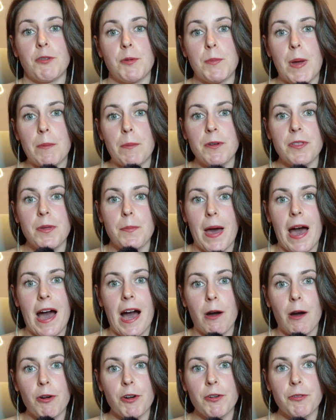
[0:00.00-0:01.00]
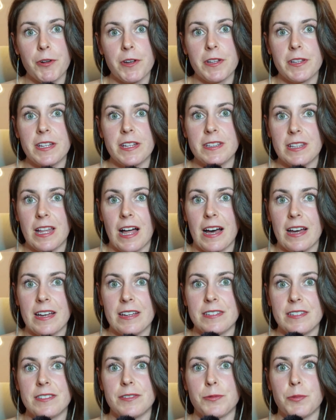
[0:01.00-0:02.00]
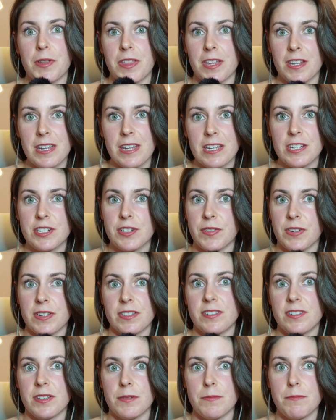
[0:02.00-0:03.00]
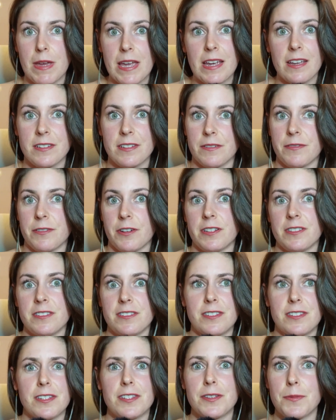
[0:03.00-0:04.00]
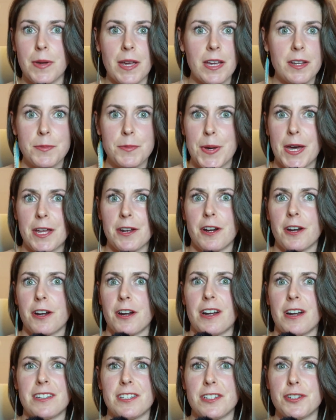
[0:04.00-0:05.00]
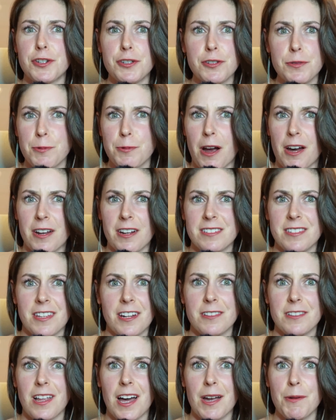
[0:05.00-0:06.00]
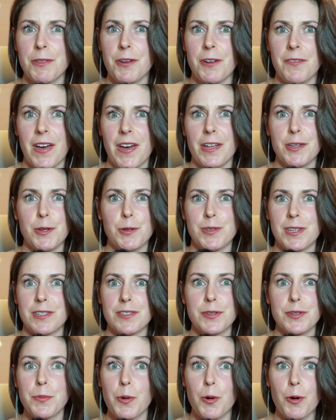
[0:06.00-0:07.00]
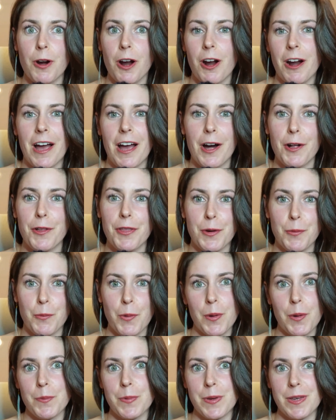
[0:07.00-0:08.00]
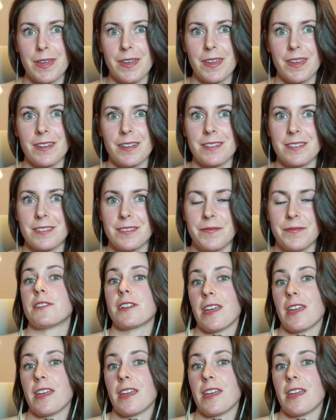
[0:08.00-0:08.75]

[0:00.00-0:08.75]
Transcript: And remember, the power really lies within each of us to make a difference, to demand better, and to choose products that align with our values and support our health and well-being. So